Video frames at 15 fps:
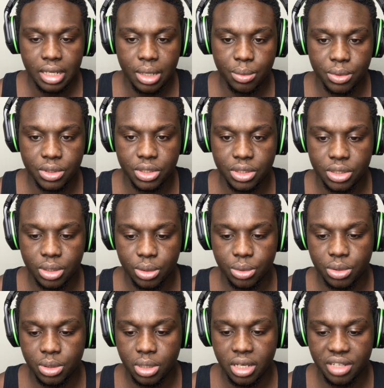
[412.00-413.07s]
That was so
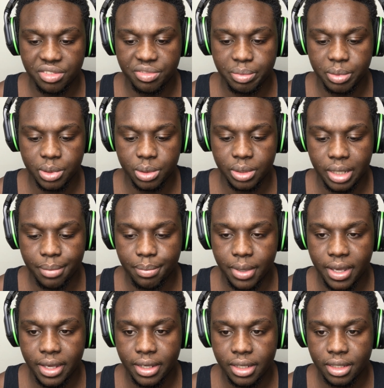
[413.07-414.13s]
tough, bro. Get
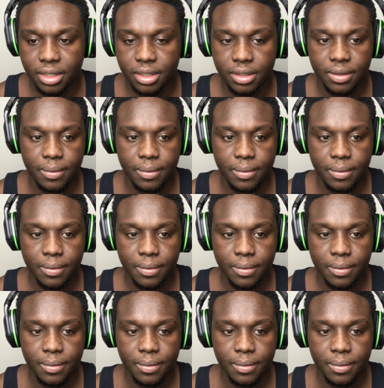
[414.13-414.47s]
back.